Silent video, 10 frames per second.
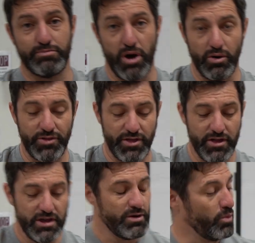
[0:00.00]

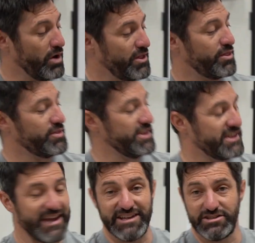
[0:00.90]
both with the
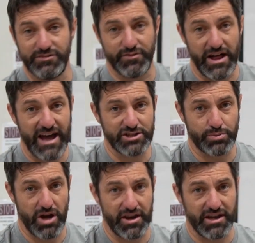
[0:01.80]
K2 Flash
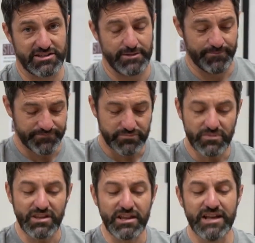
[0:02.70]
product
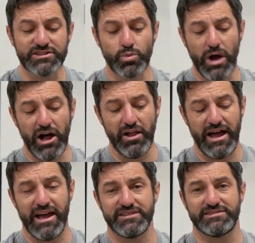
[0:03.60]
as well
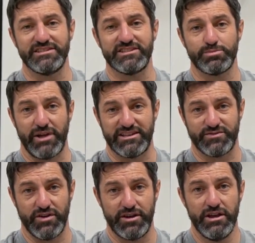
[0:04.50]
as the splice
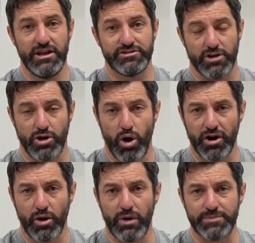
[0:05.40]
foot. So go on
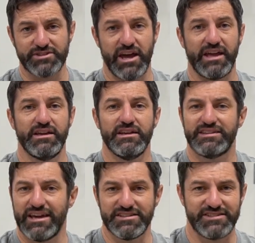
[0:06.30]
our website,
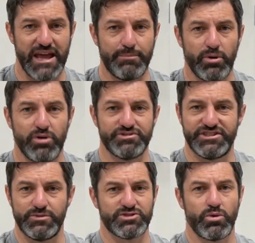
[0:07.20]
get a sample,
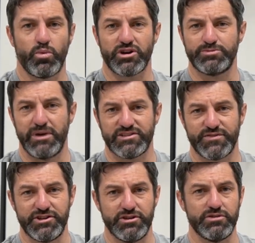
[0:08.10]
see which one works best
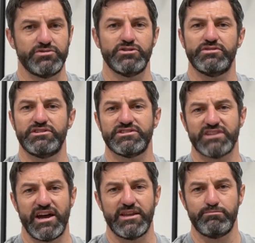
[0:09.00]
for you, do the
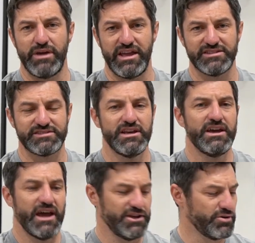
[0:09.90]
design and base,
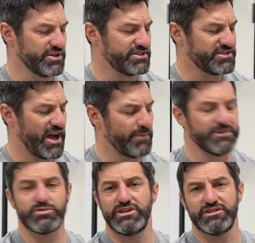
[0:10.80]
and you can decide
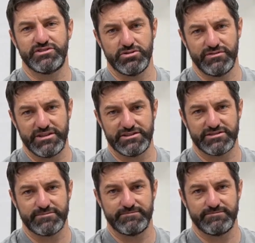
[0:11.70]
between the two of these.